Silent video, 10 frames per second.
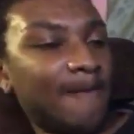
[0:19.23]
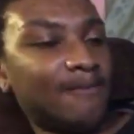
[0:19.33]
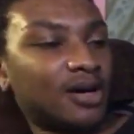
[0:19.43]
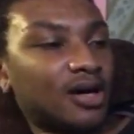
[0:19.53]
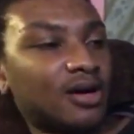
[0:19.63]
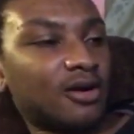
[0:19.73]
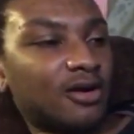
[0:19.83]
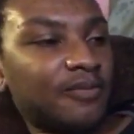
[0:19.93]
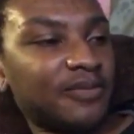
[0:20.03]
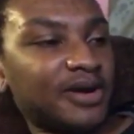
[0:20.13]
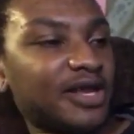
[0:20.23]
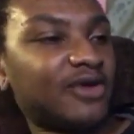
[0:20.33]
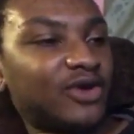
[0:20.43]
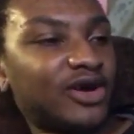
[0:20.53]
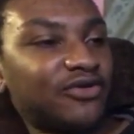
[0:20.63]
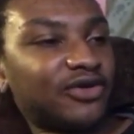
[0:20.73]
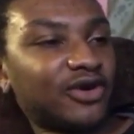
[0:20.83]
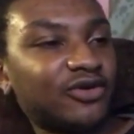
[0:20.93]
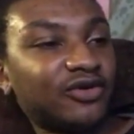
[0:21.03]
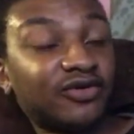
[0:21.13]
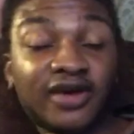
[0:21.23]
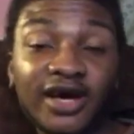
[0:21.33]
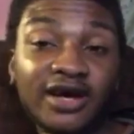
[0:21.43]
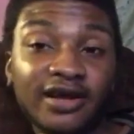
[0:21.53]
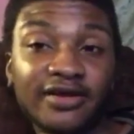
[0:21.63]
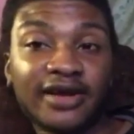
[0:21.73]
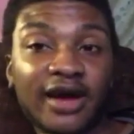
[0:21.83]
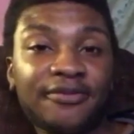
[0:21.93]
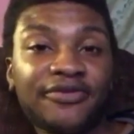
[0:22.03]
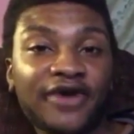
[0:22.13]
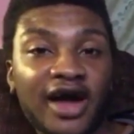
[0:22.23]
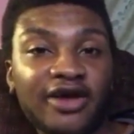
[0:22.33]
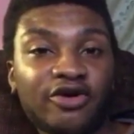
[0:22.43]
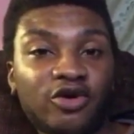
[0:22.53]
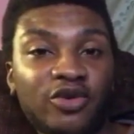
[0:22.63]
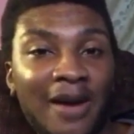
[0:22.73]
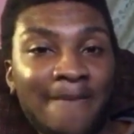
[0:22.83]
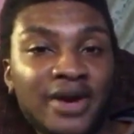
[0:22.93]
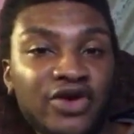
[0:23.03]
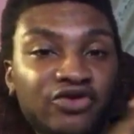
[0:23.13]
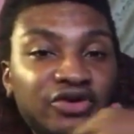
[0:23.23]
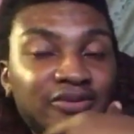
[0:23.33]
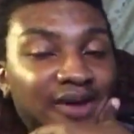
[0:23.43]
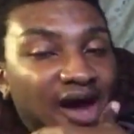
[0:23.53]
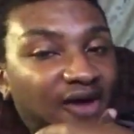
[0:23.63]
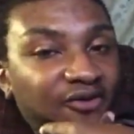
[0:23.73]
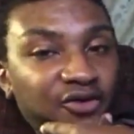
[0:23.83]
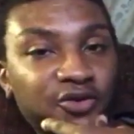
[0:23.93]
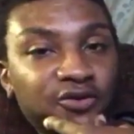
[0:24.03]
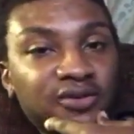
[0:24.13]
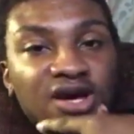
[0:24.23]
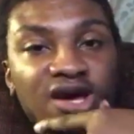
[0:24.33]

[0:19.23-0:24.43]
But anyways, though, the tent that I'm decided to go with, I measured the back room,